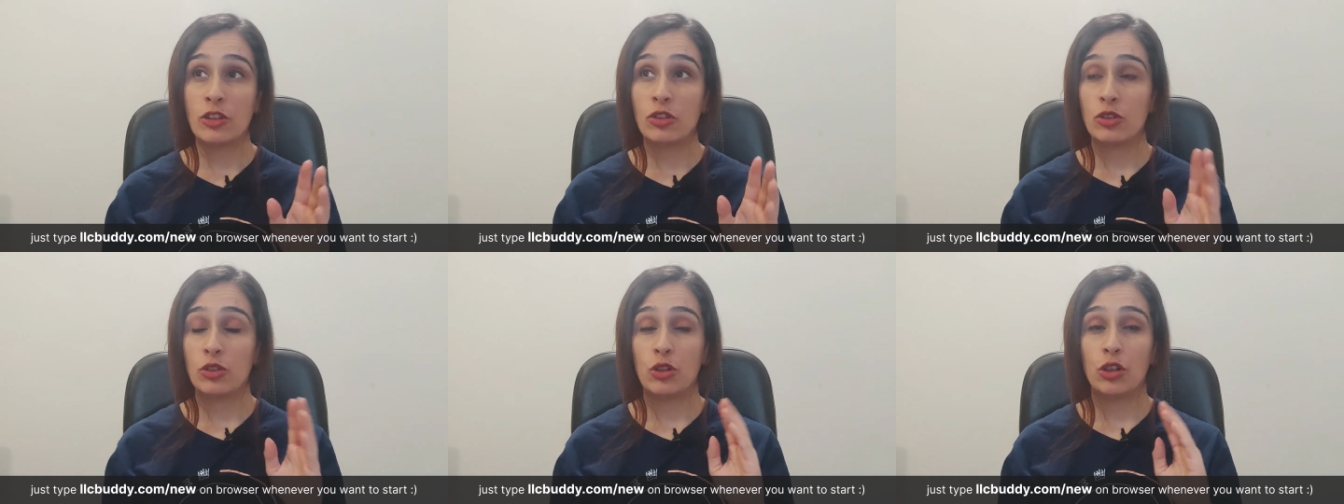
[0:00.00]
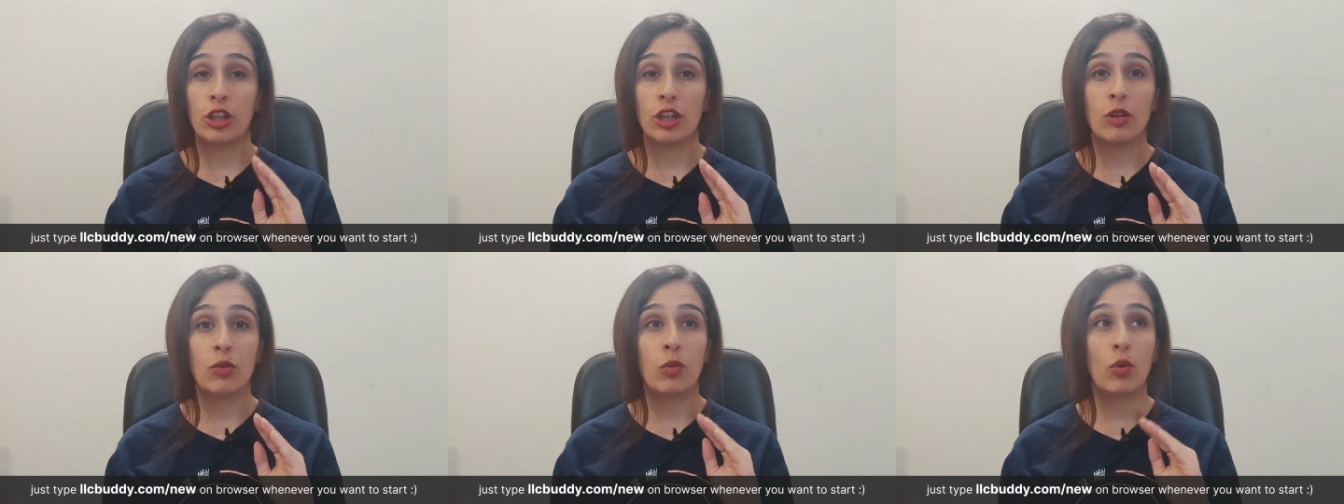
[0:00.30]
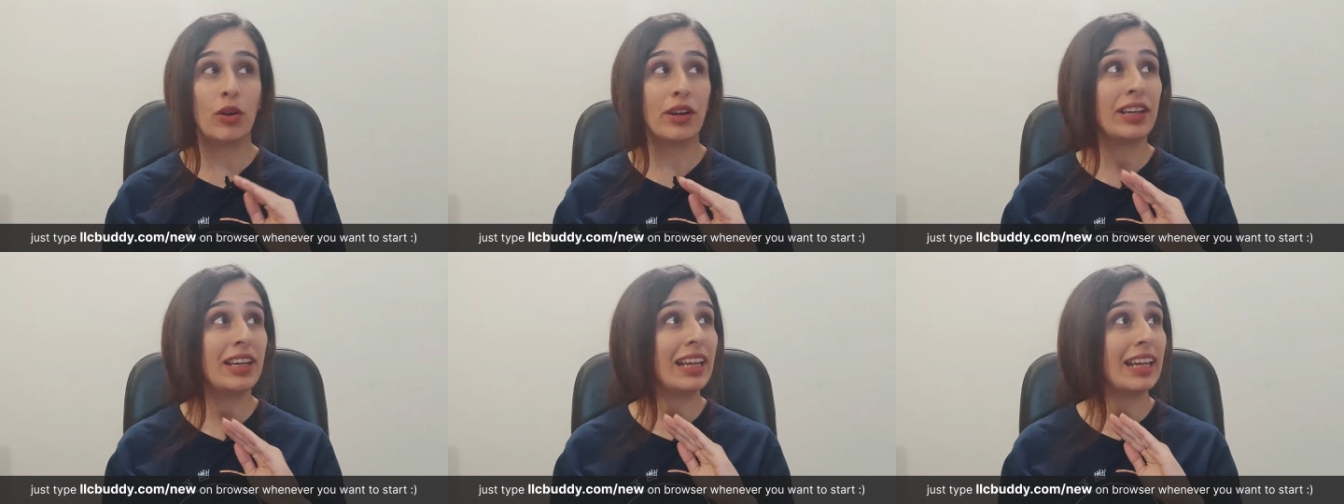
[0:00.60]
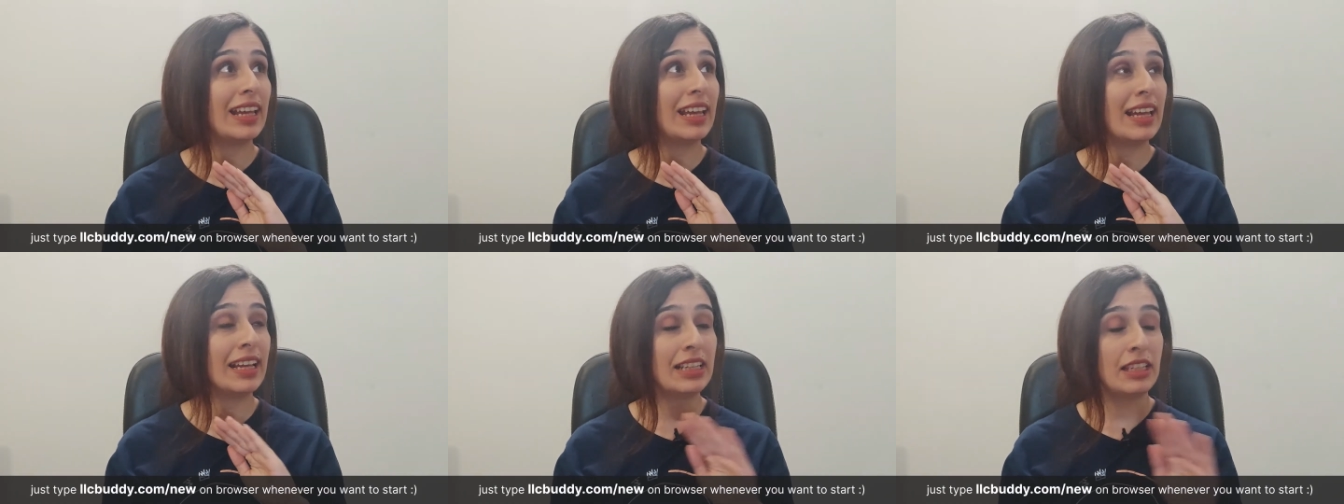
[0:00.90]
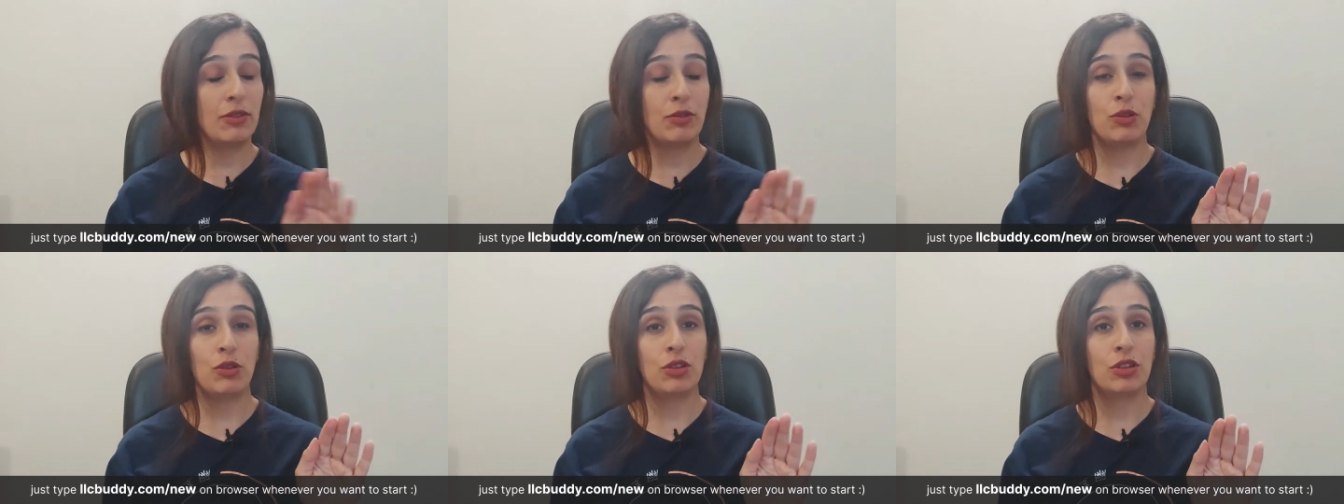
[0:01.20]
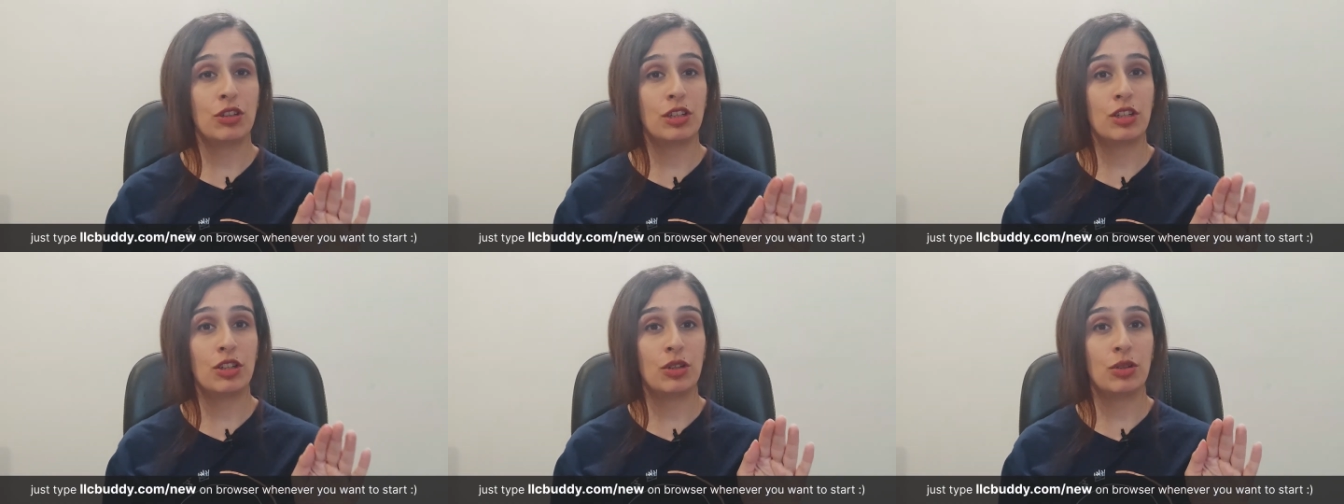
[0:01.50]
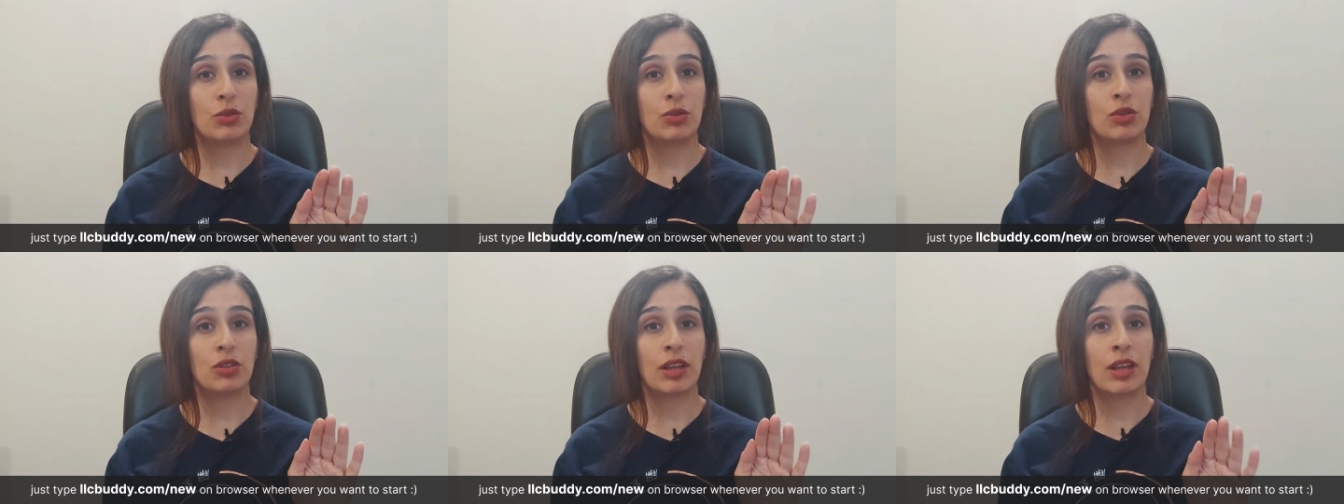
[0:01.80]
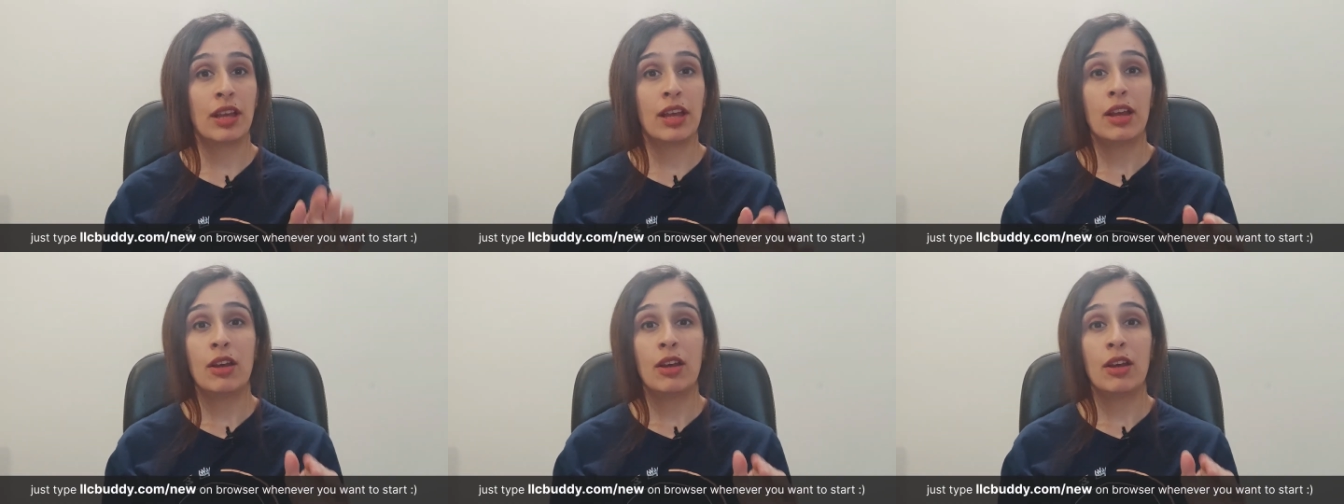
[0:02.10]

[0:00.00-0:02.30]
so you can avoid any future issues.